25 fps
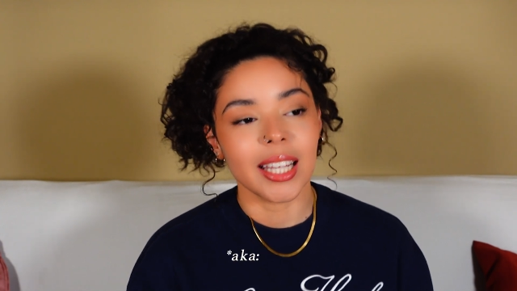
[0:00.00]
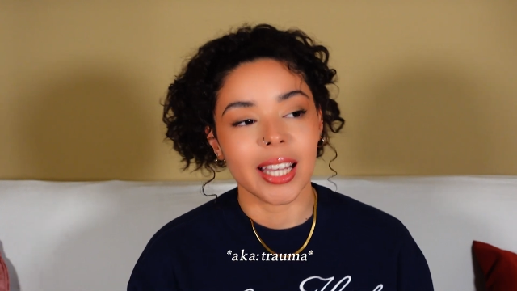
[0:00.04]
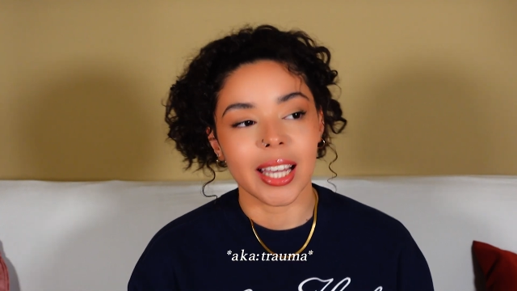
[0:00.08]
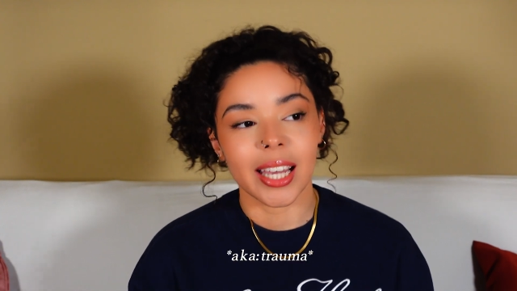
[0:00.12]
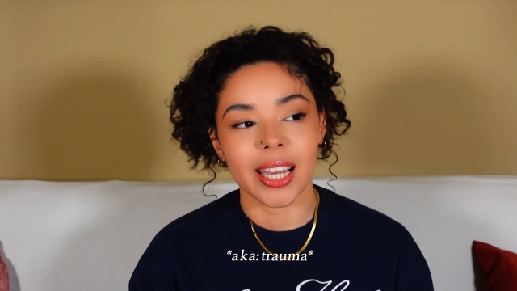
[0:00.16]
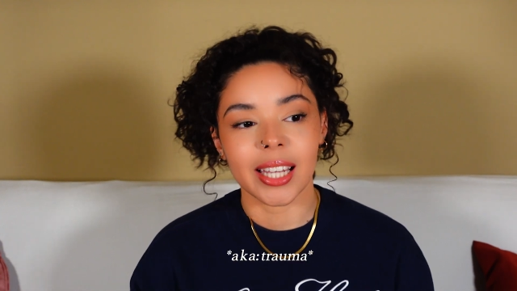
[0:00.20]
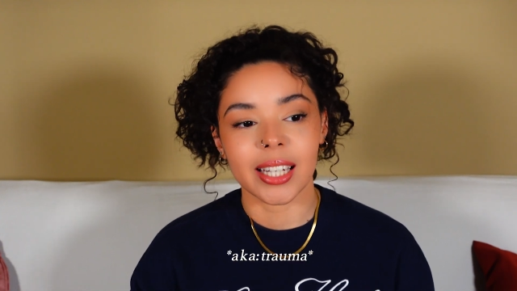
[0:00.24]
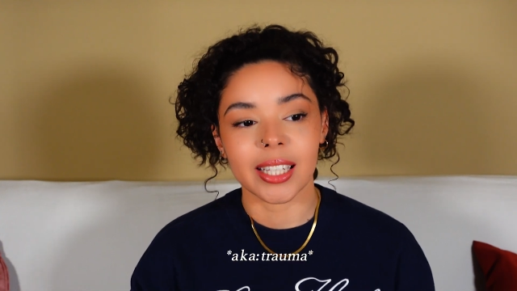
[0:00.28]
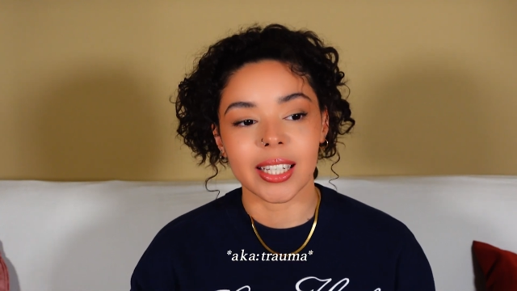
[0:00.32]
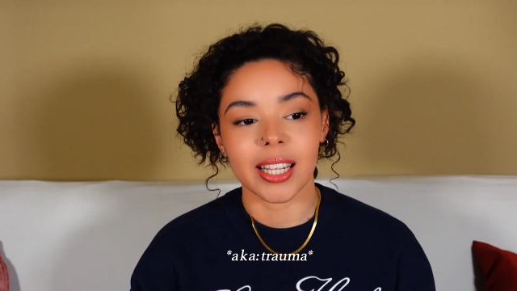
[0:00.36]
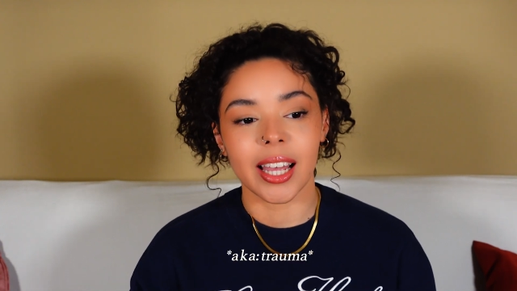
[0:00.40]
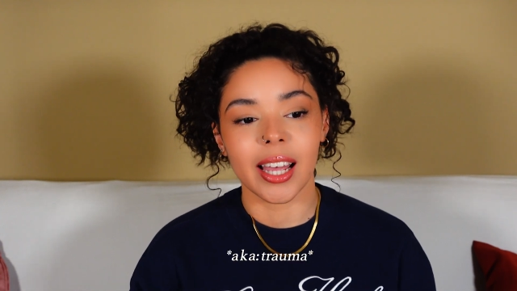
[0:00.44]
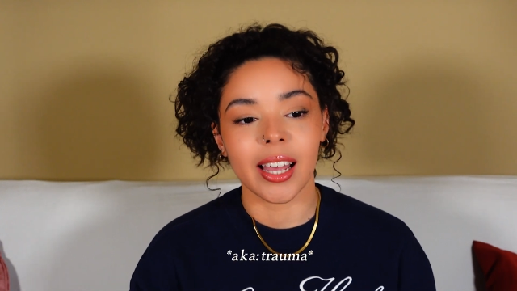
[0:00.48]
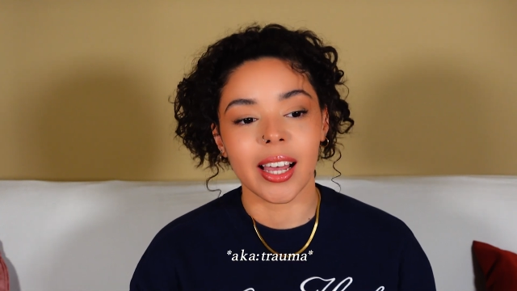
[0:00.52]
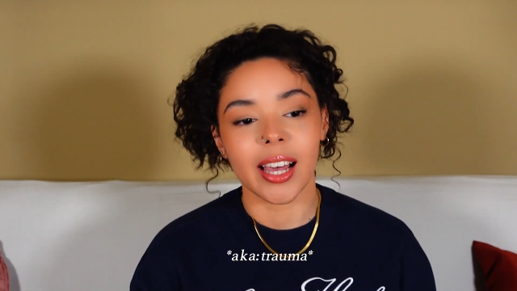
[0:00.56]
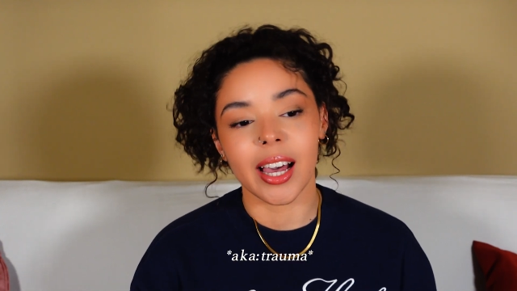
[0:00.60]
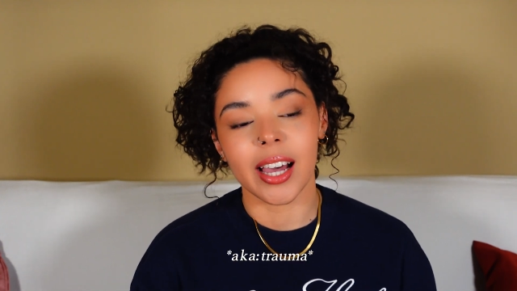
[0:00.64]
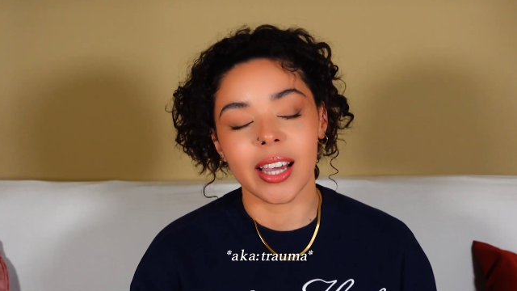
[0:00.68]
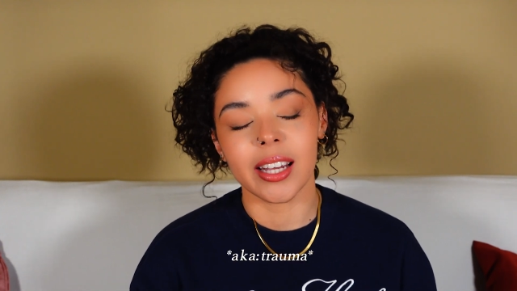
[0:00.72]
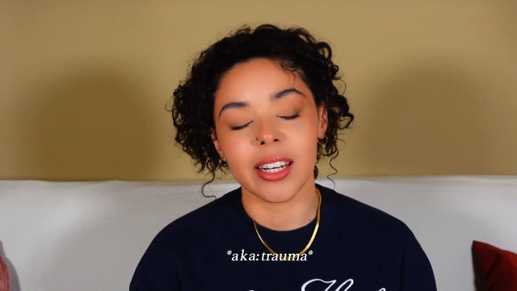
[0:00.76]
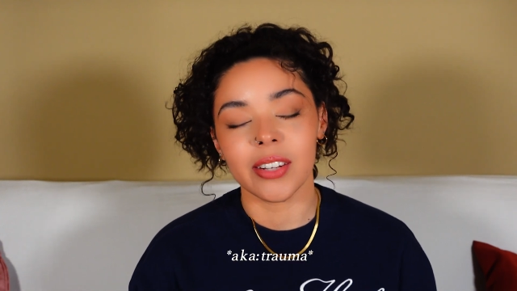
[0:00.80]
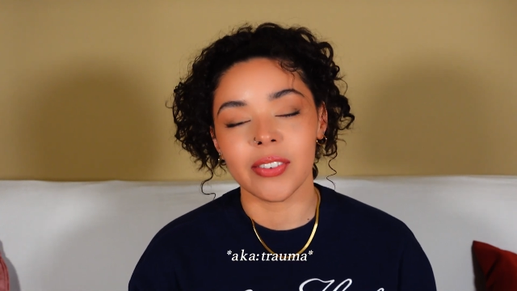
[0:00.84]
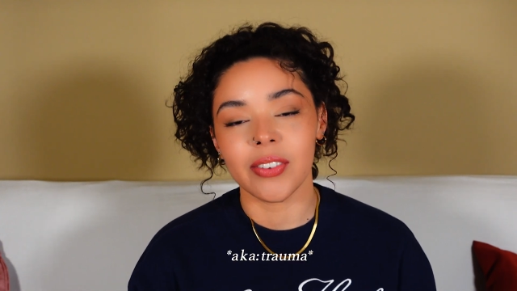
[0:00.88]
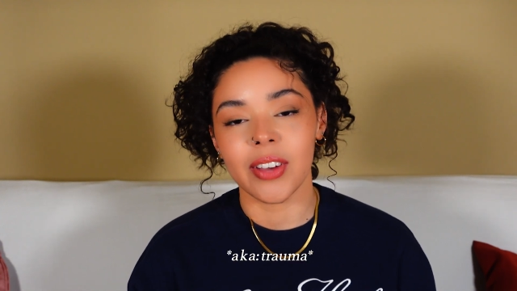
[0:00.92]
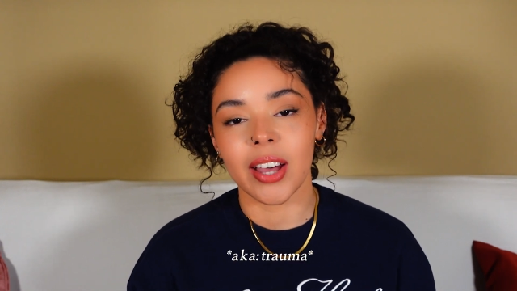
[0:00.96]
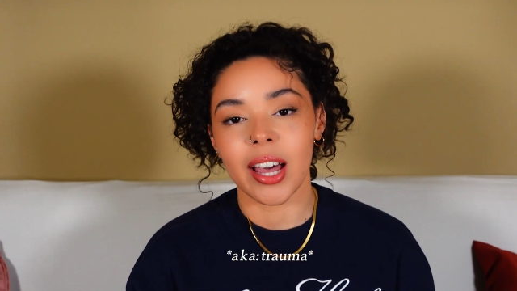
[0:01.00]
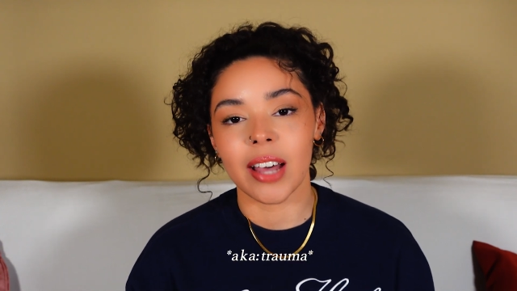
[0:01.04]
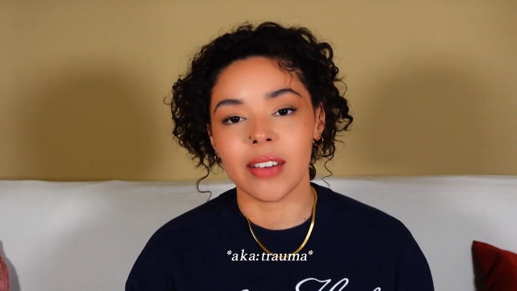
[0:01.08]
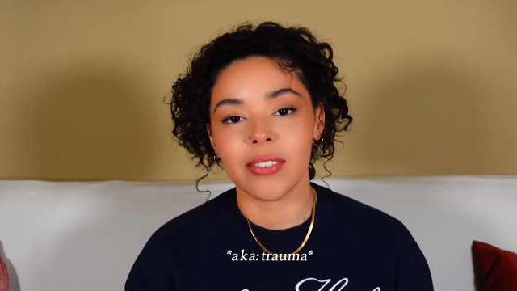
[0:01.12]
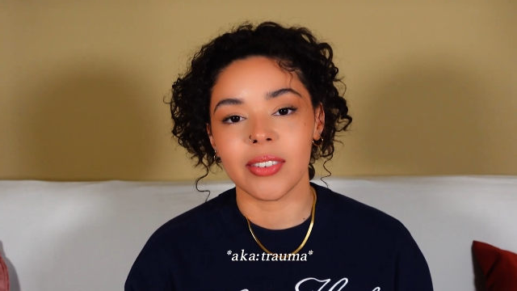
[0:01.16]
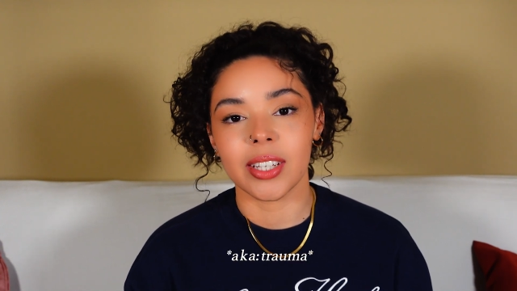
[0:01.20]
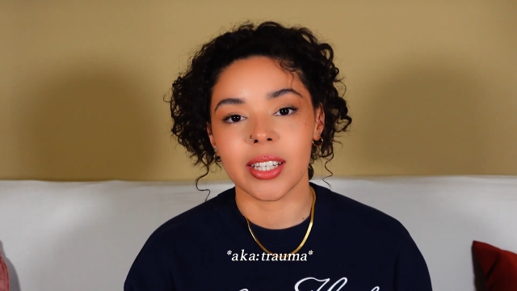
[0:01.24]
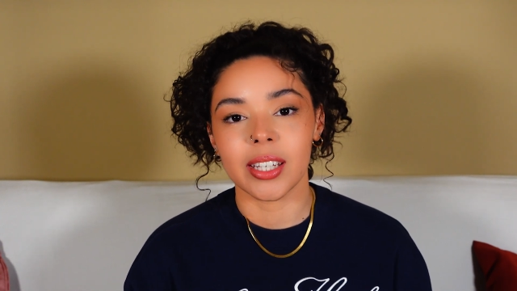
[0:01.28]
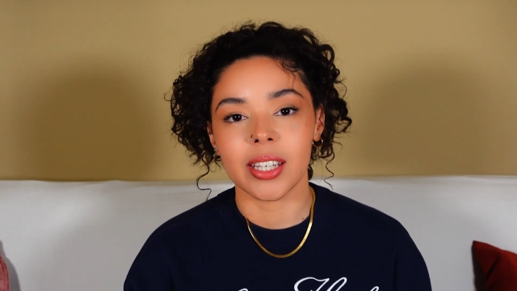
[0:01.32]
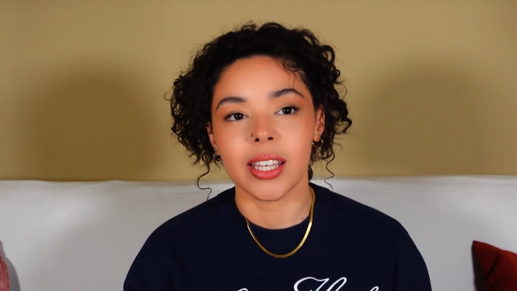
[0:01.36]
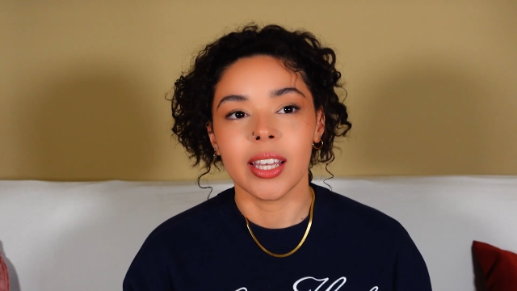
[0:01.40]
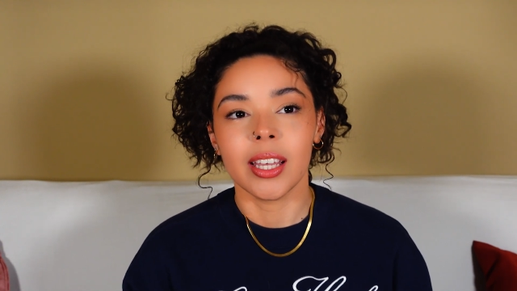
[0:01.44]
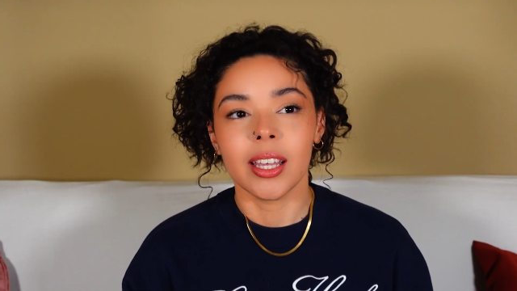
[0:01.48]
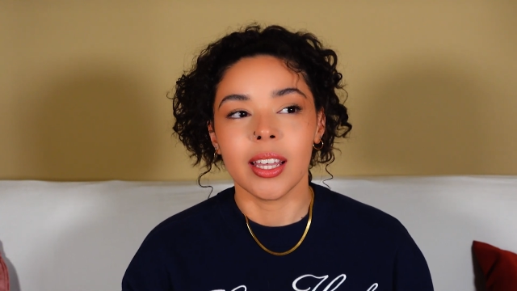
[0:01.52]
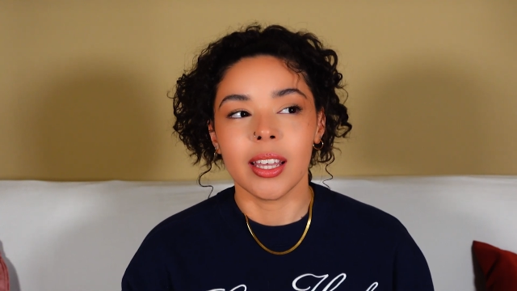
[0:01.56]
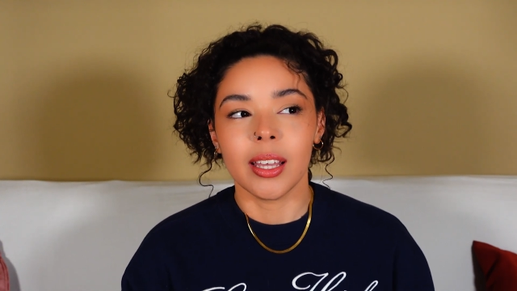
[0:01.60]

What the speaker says: and kind of having